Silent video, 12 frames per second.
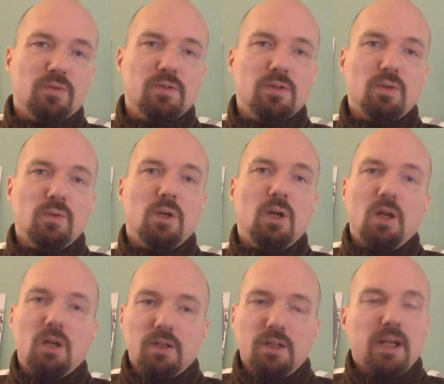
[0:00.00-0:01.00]
So
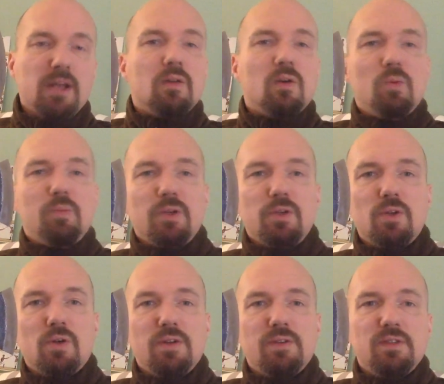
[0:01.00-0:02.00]
yeah, hope you
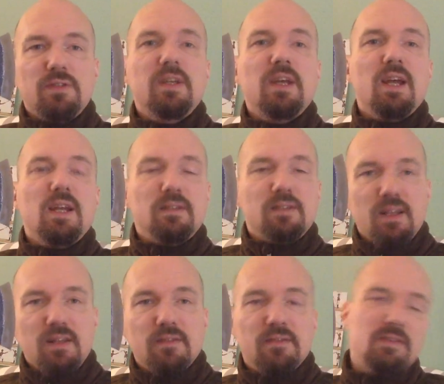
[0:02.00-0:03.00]
enjoy this, and
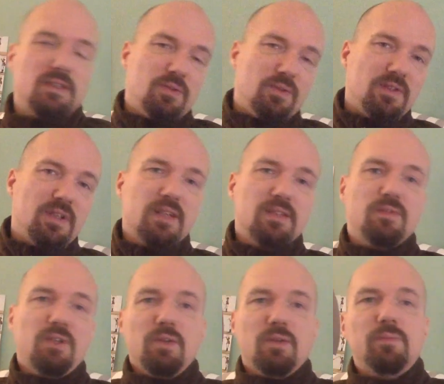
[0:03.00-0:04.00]
then see you in the next
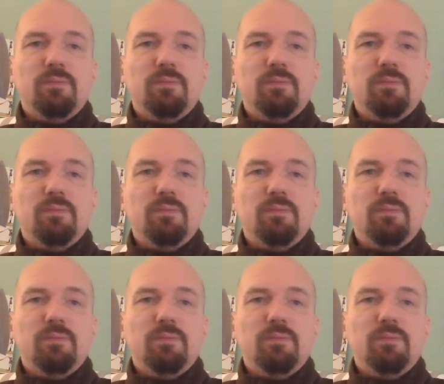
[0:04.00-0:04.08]
video.